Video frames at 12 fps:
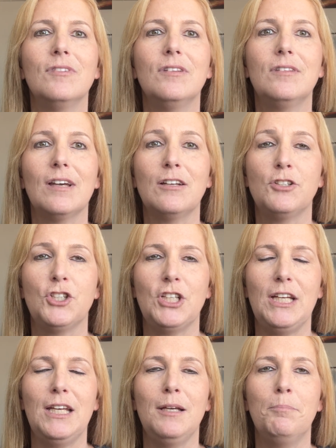Does
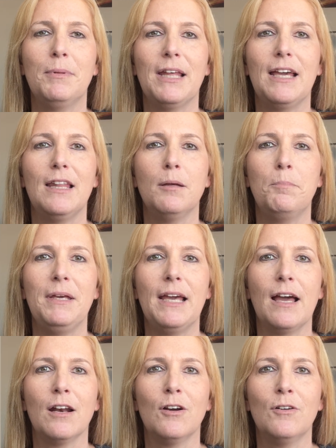she play the
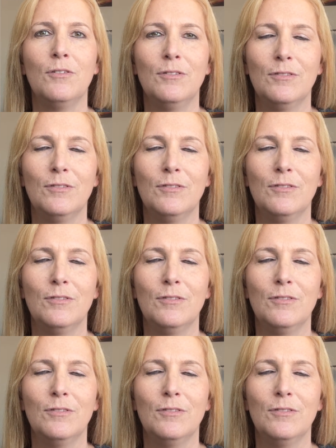piano?